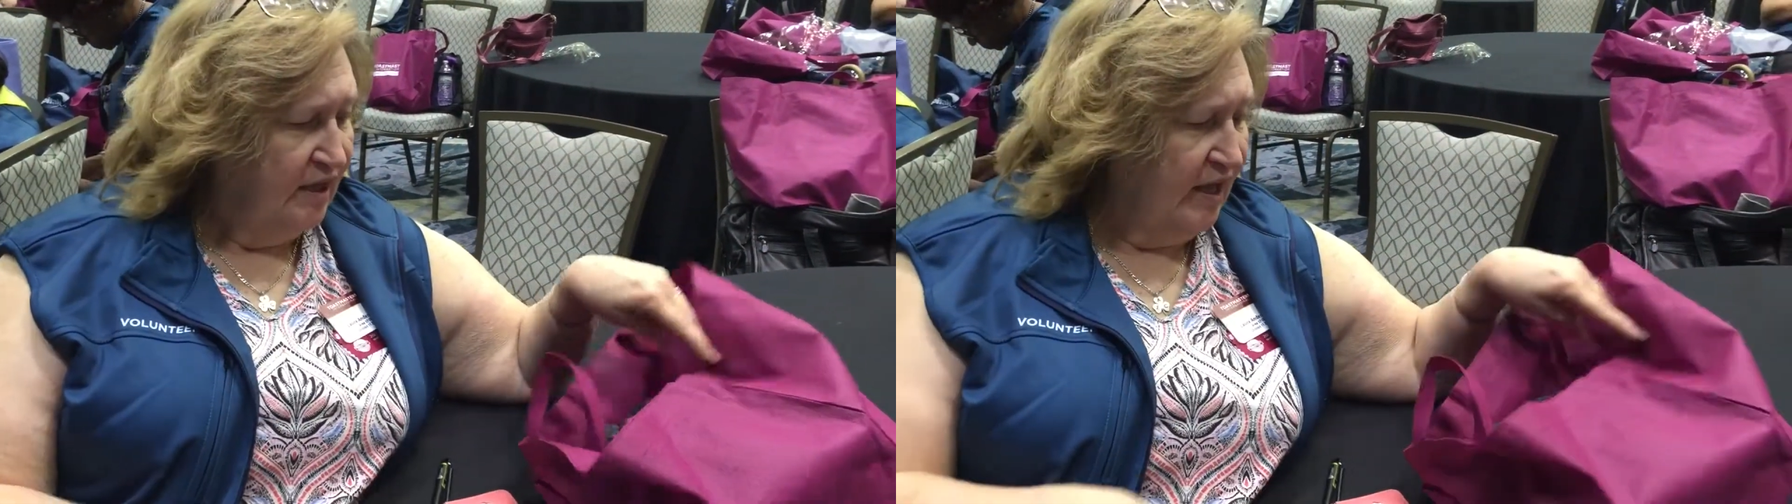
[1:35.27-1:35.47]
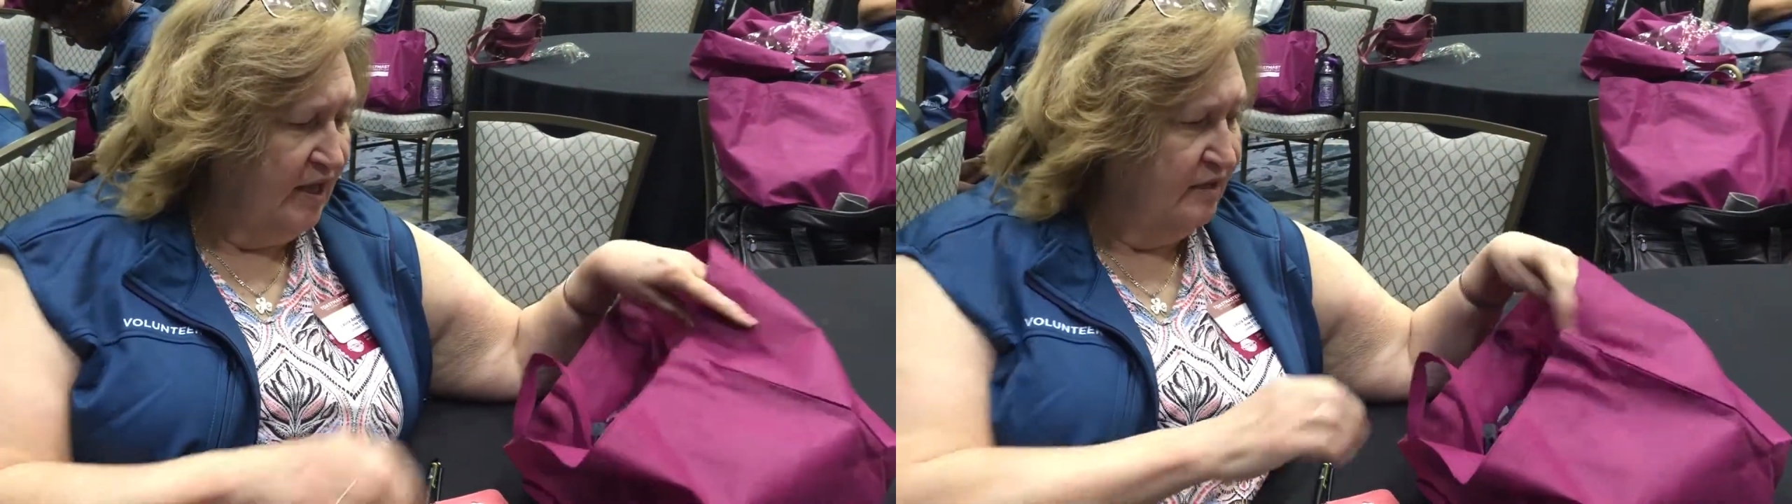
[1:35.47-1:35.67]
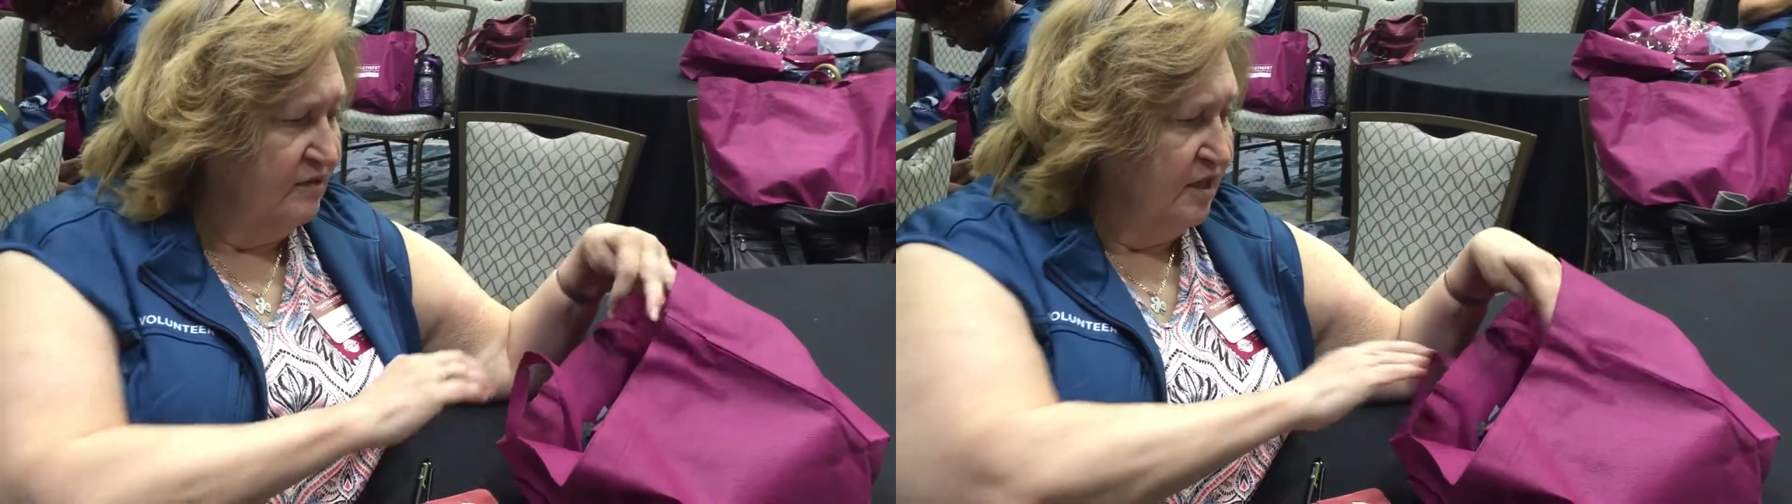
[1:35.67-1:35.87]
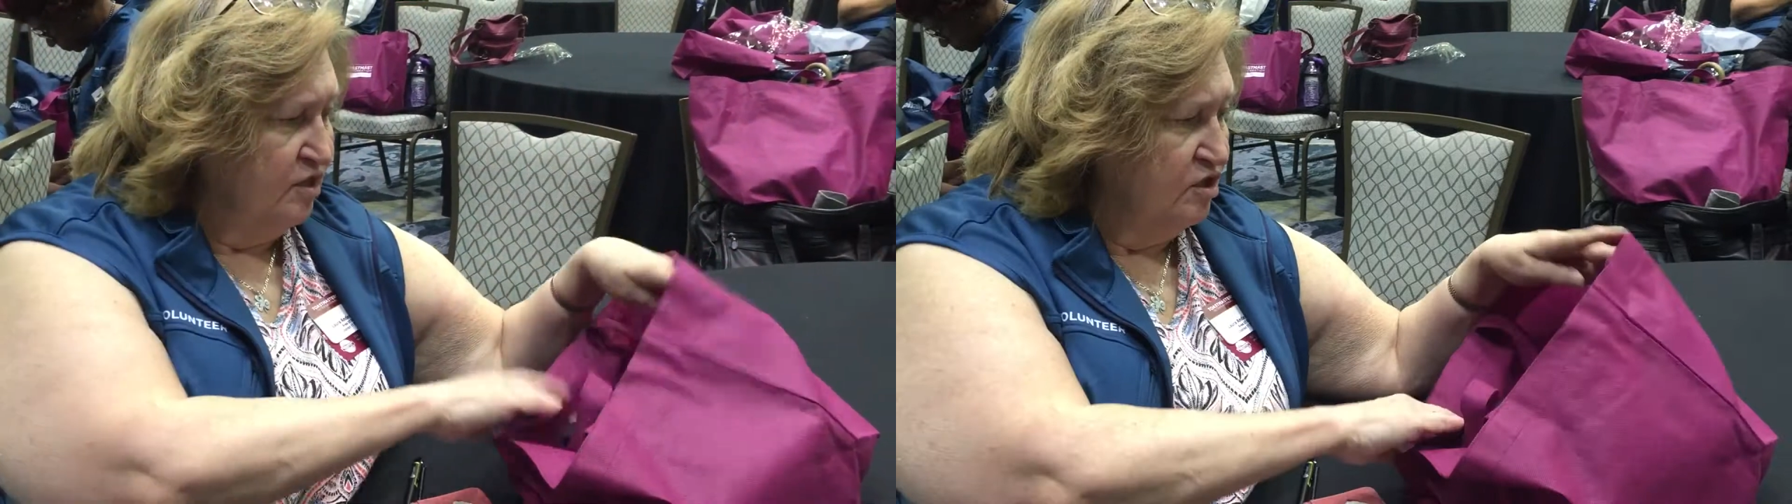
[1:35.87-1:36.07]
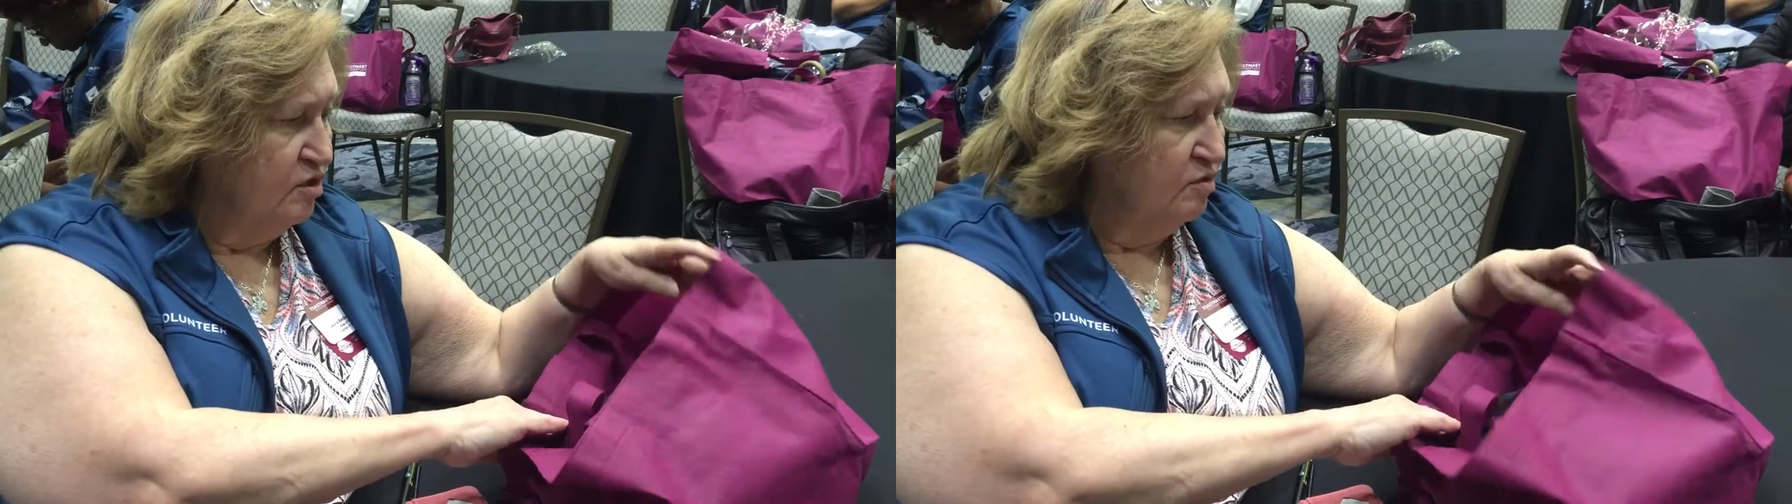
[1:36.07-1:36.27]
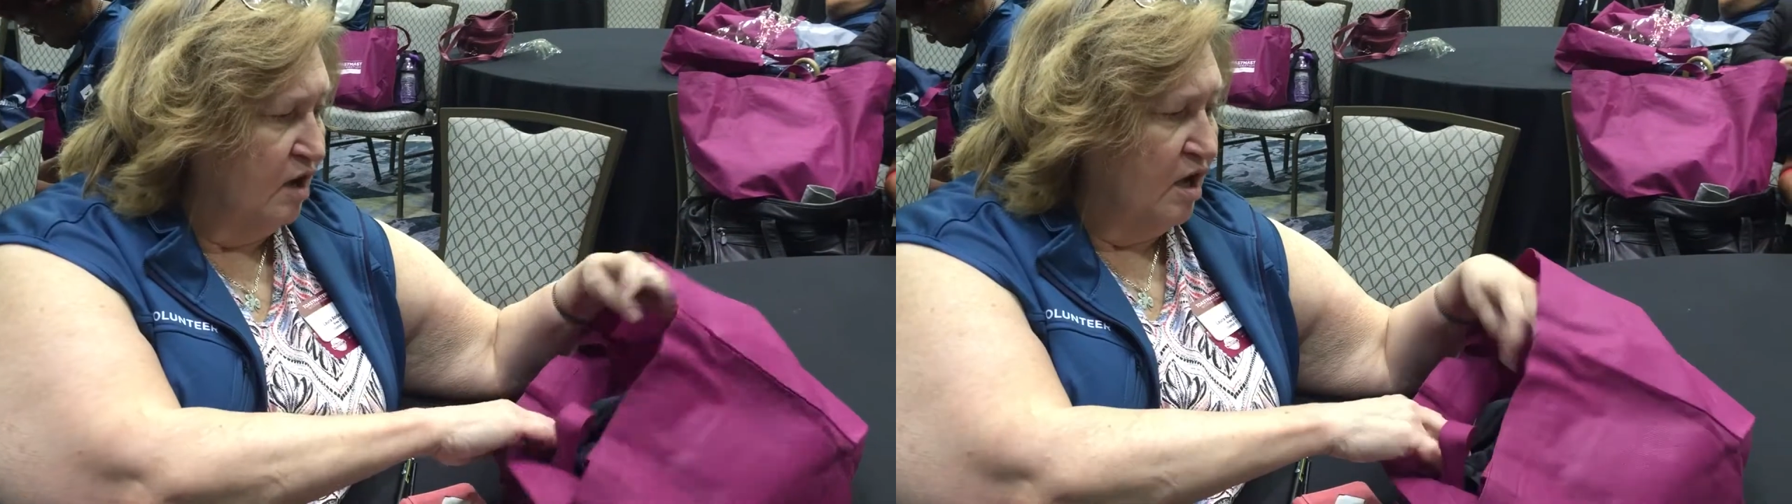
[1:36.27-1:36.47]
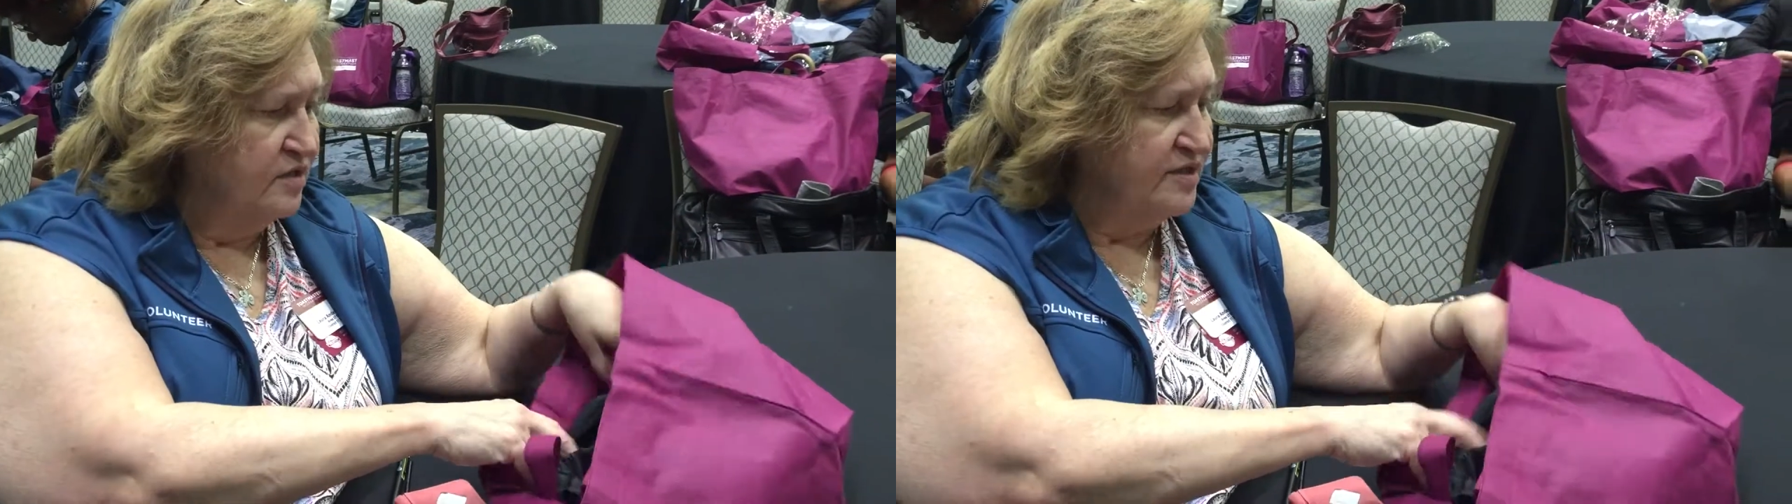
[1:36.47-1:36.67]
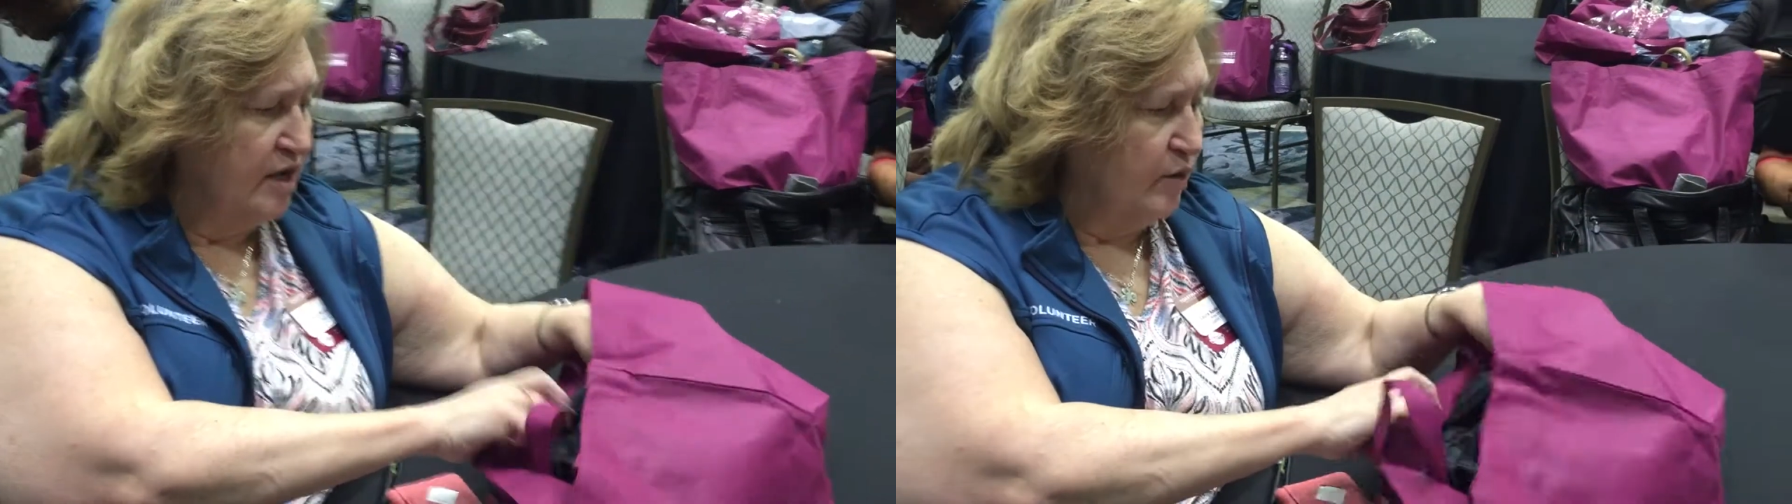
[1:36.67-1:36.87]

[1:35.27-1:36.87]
And then you also